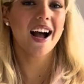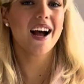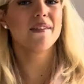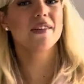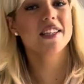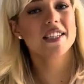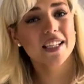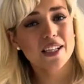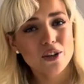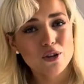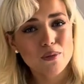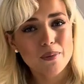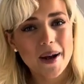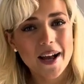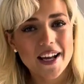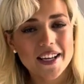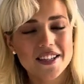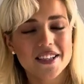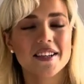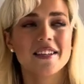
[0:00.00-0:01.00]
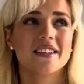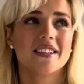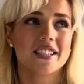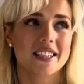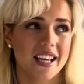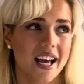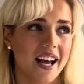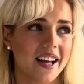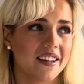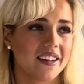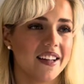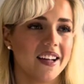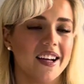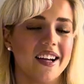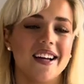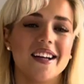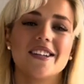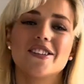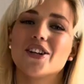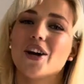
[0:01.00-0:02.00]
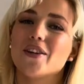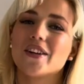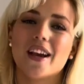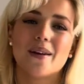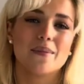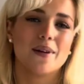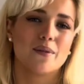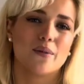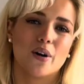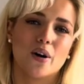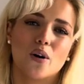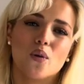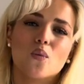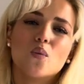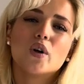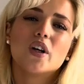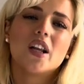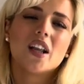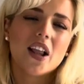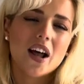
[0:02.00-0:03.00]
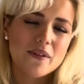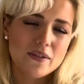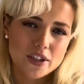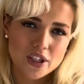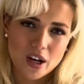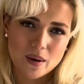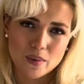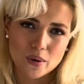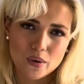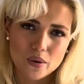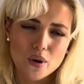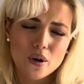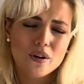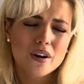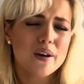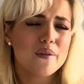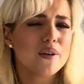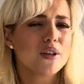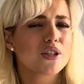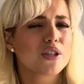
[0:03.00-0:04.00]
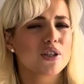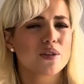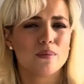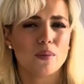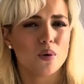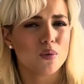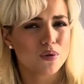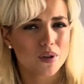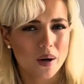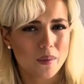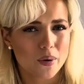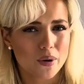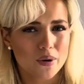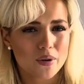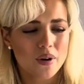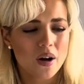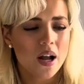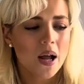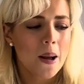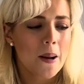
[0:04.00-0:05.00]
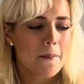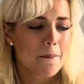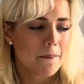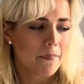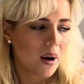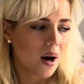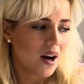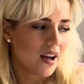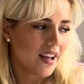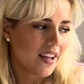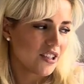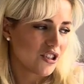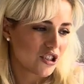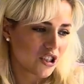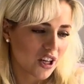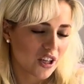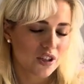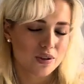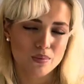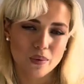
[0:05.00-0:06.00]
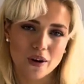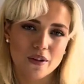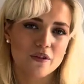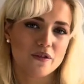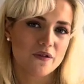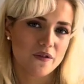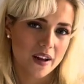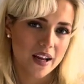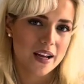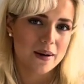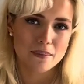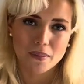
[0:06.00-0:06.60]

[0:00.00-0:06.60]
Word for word: I have a single bed, sadly, don't get me wrong, would love a double or even a small double, but it just won't fit in